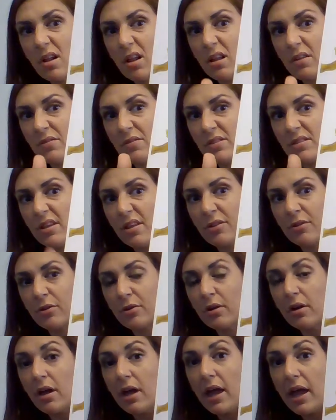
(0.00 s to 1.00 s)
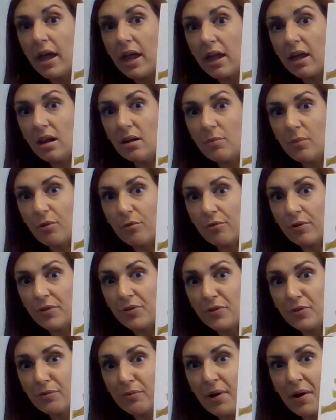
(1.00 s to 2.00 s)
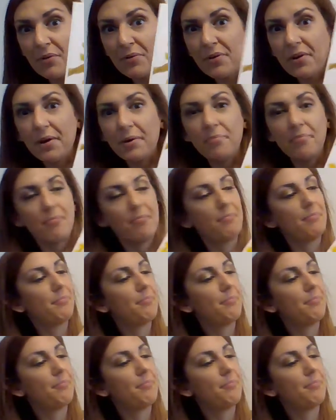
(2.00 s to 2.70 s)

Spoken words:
all of his other animal friends around him.